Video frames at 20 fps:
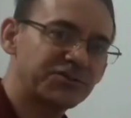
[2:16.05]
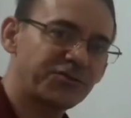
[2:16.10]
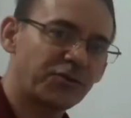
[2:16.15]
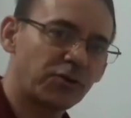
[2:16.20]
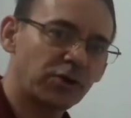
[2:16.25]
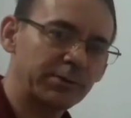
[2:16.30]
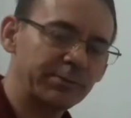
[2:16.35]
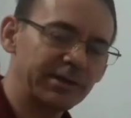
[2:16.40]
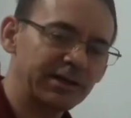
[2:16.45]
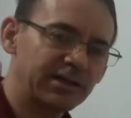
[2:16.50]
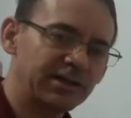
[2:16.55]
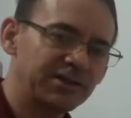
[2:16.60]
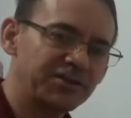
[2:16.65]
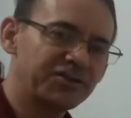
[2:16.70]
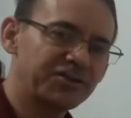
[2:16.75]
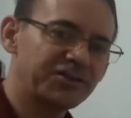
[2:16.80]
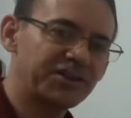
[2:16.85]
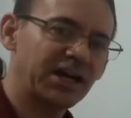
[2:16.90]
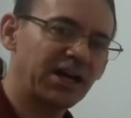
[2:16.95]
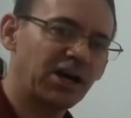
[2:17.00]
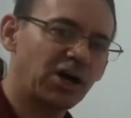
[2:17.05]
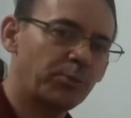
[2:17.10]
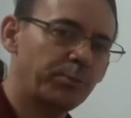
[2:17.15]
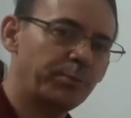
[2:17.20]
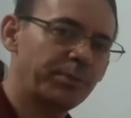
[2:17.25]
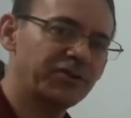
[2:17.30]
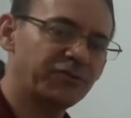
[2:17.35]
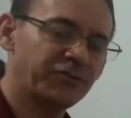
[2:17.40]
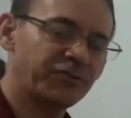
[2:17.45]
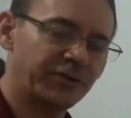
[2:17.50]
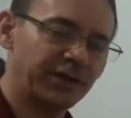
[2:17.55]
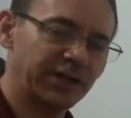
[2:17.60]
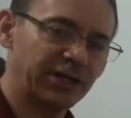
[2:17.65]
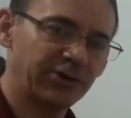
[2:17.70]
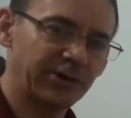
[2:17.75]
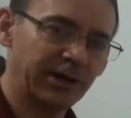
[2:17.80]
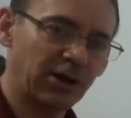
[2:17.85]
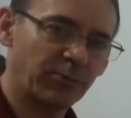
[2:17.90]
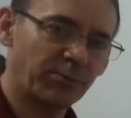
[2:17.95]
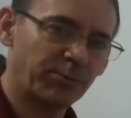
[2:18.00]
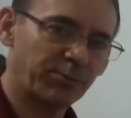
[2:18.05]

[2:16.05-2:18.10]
formulas to help us figure out